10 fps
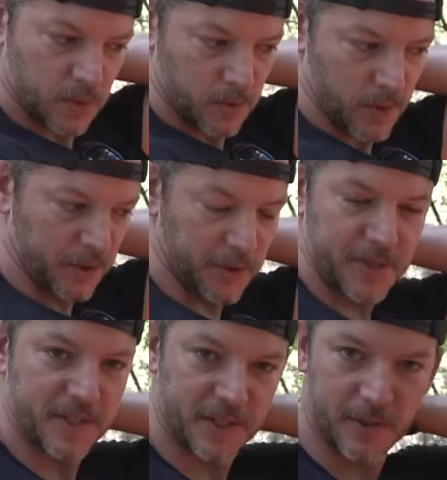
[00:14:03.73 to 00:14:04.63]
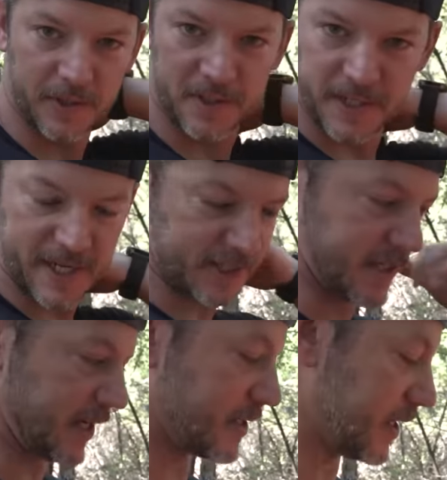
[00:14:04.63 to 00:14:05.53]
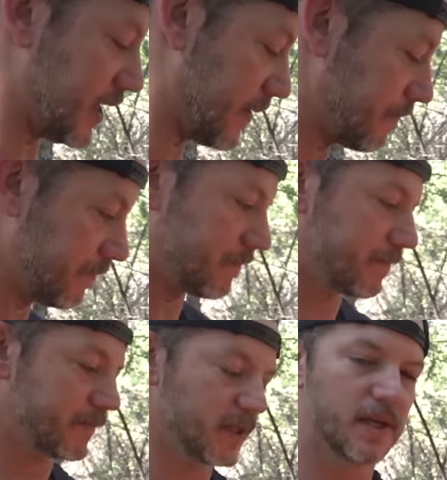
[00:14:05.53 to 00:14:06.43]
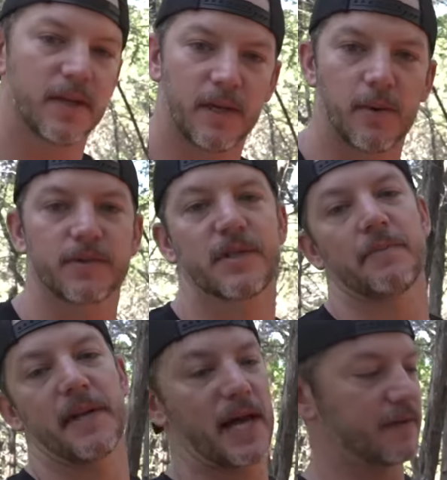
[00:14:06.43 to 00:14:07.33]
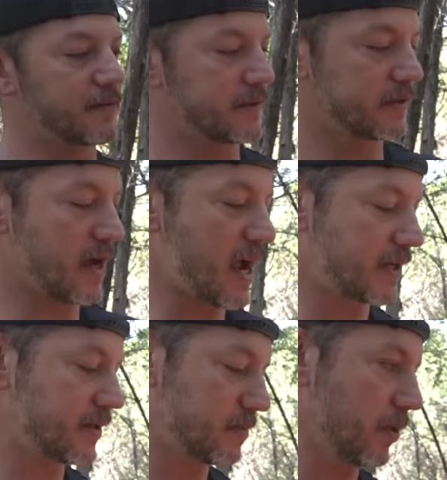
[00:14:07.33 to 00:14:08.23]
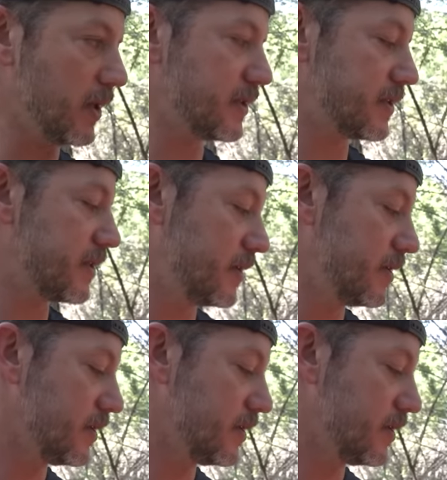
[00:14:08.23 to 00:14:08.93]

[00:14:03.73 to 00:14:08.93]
well, no need to go on to the next test. It won't stop knives, axes, bullets,